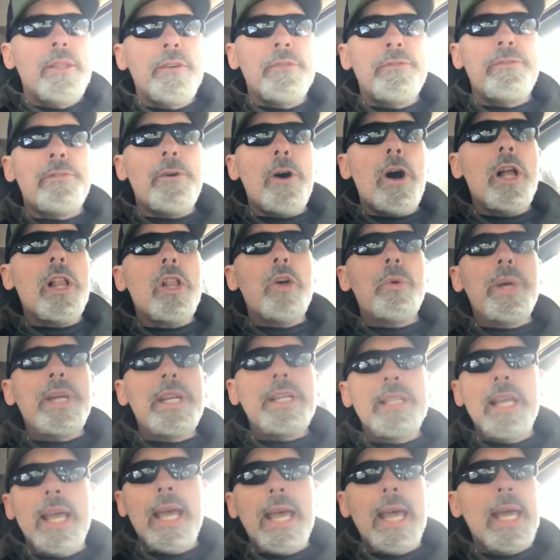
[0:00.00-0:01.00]
following
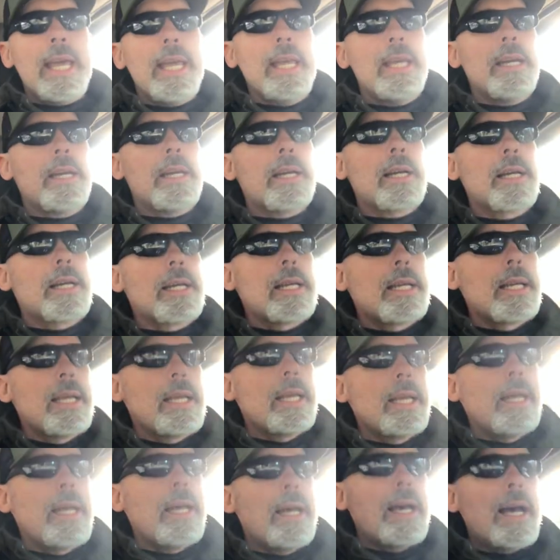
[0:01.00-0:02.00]
day,
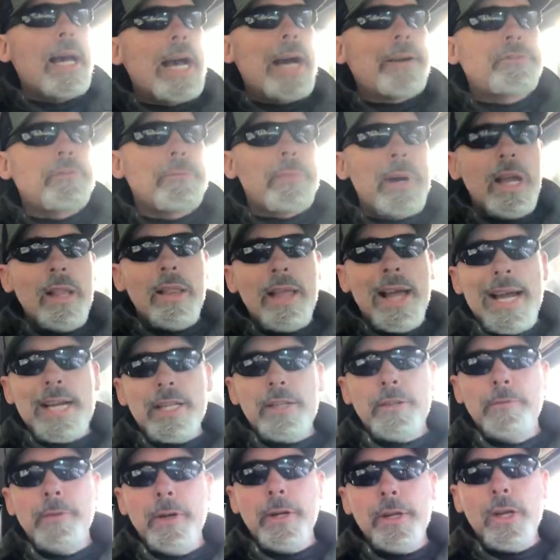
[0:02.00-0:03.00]
after my
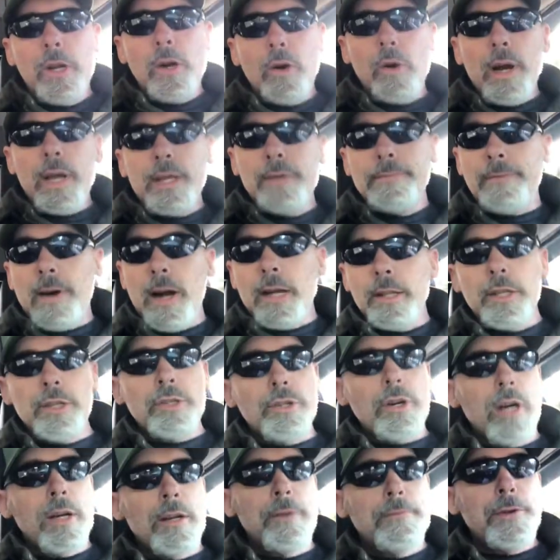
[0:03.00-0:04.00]
last video, I finally
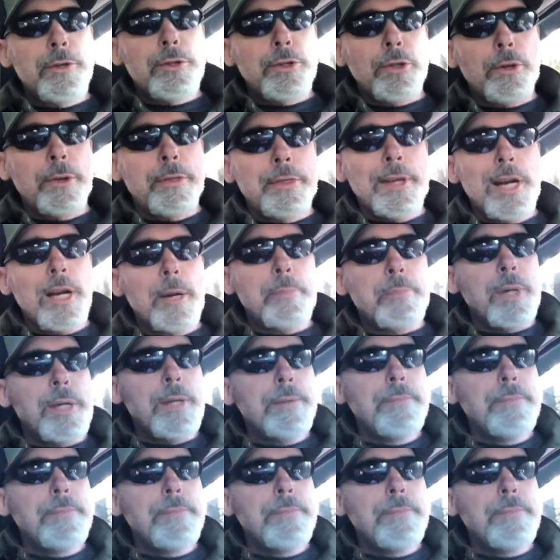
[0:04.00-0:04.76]
started physical therapy.